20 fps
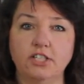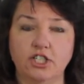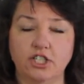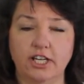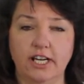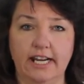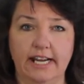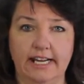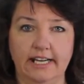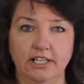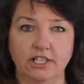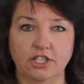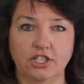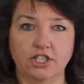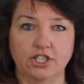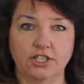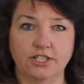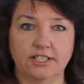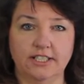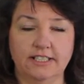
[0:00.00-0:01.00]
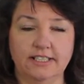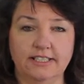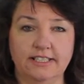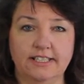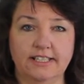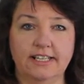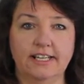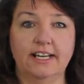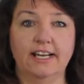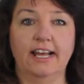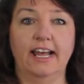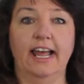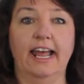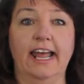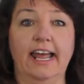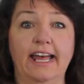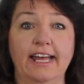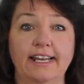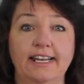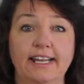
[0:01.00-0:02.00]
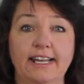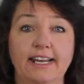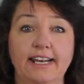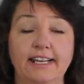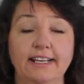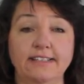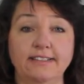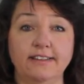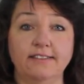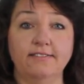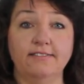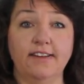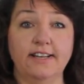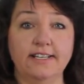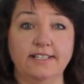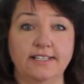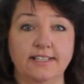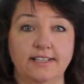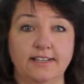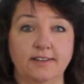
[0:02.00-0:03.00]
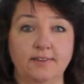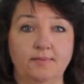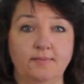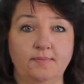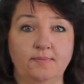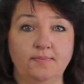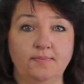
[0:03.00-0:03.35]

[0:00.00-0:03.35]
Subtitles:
change, and it is invented.